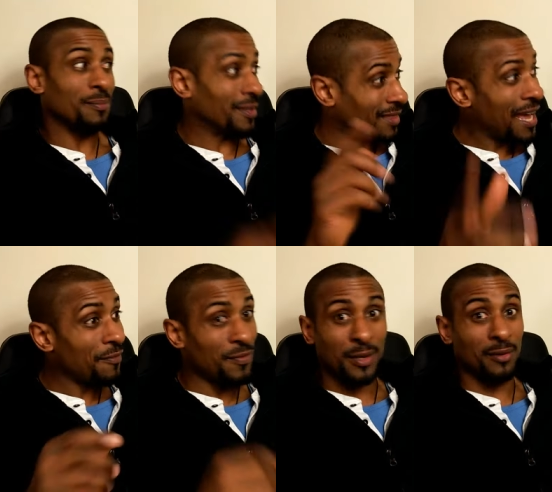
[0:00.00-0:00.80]
But
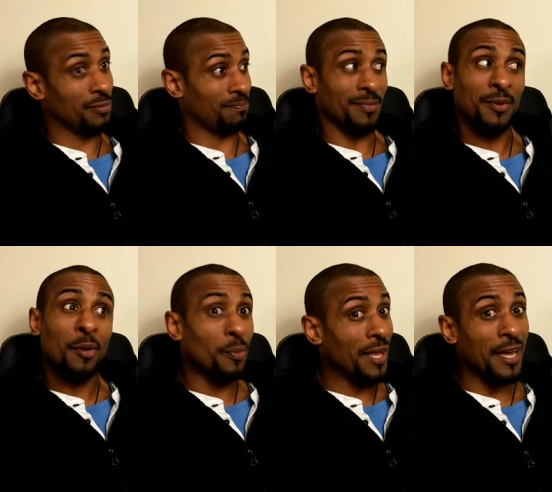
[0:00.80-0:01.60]
that view's
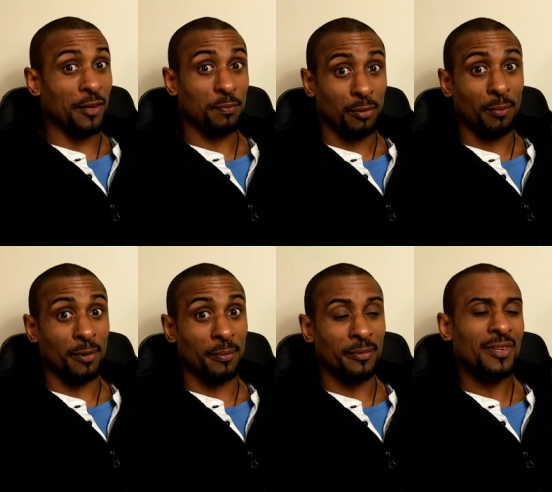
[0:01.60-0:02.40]
not without its
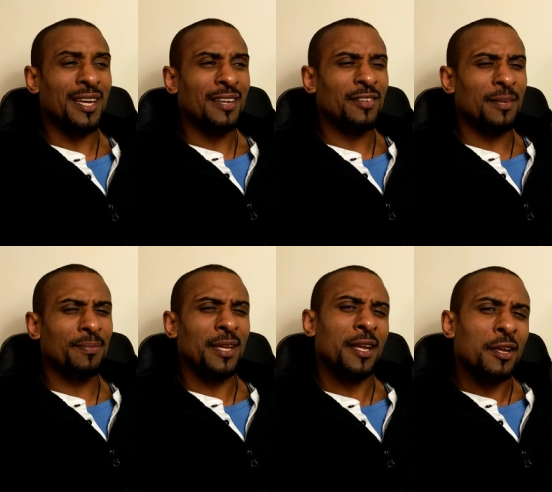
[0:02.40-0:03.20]
problems.
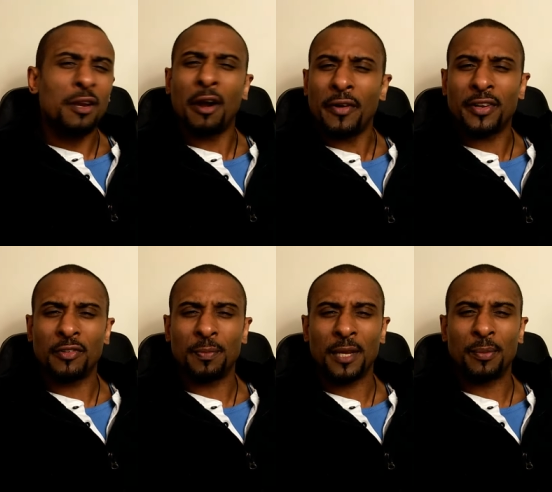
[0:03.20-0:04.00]
See, it
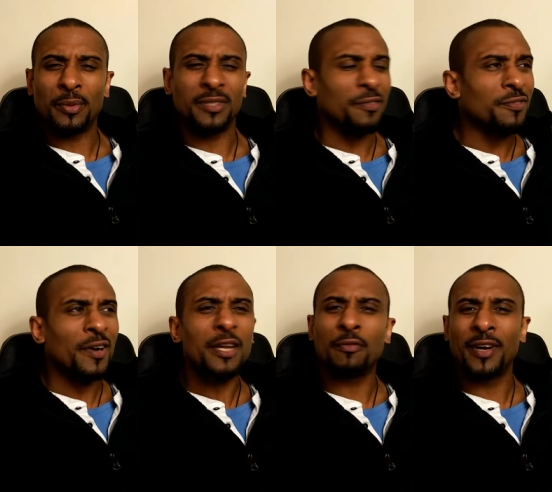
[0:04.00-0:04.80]
encourages people to
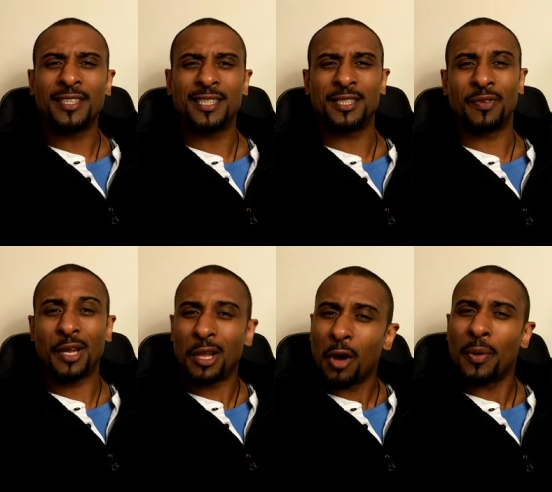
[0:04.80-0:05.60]
find races of a
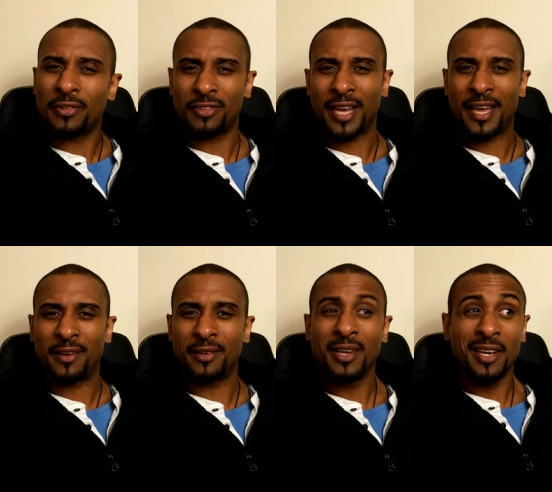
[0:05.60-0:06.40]
lower
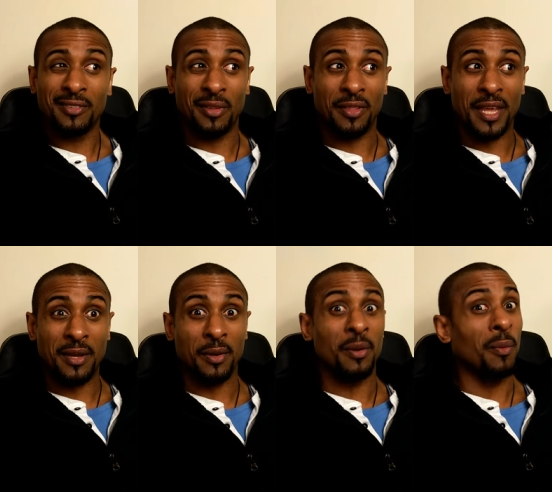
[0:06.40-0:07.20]
standard so that they
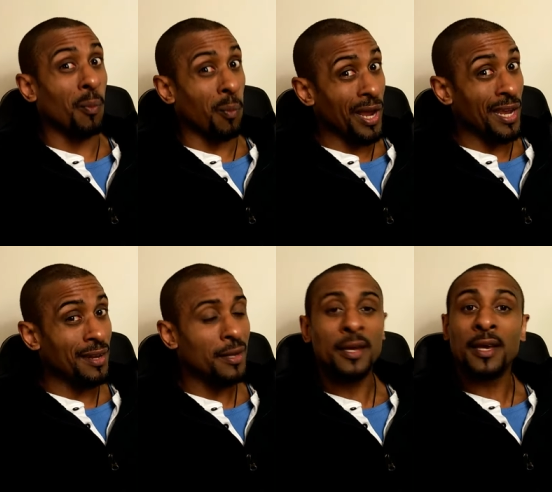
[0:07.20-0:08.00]
can
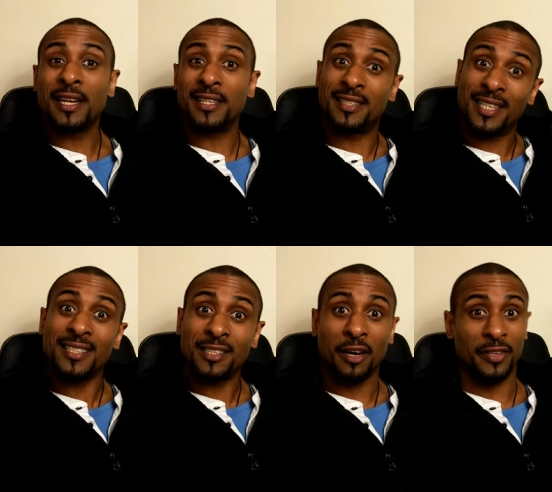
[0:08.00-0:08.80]
win and it
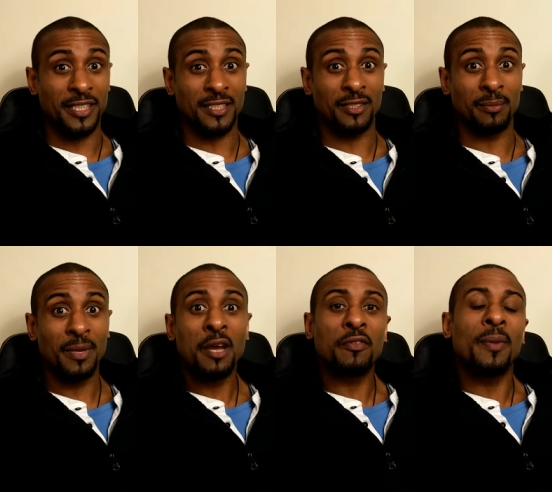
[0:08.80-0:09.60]
discourages
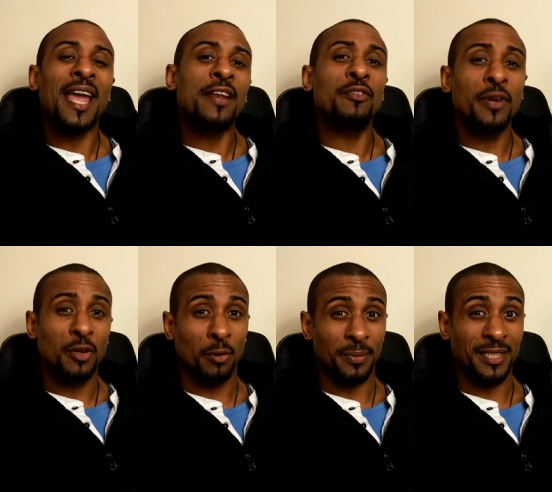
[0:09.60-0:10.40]
them from
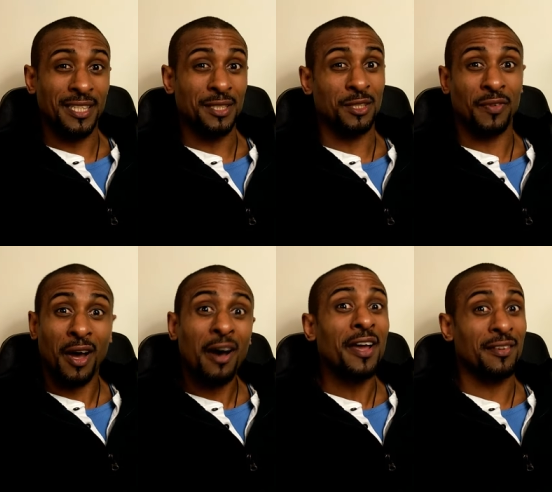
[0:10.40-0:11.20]
entering competitions of
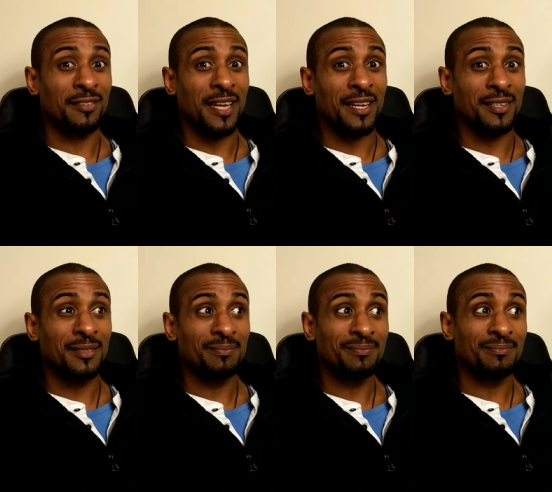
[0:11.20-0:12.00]
a higher
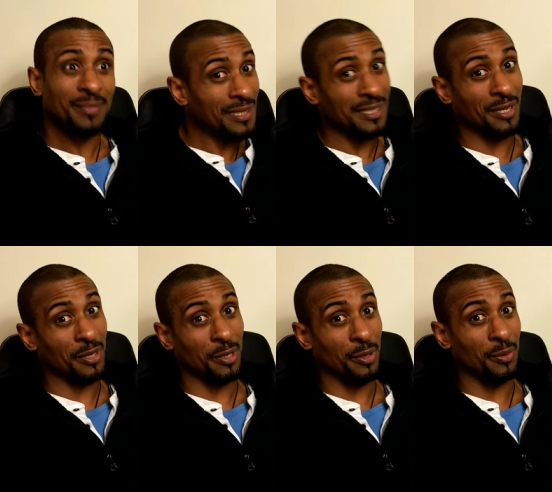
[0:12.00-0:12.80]
standard because they're
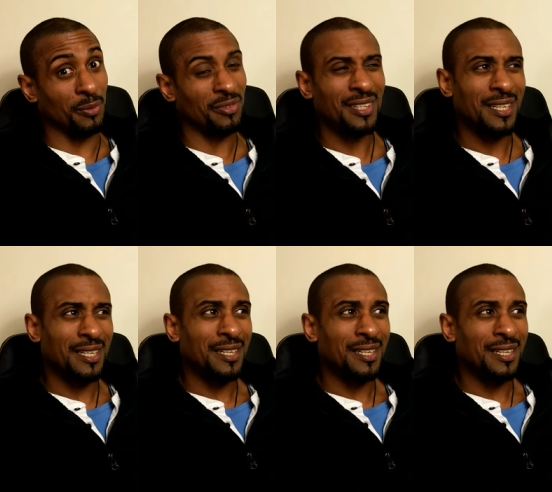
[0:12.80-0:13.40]
going to lose.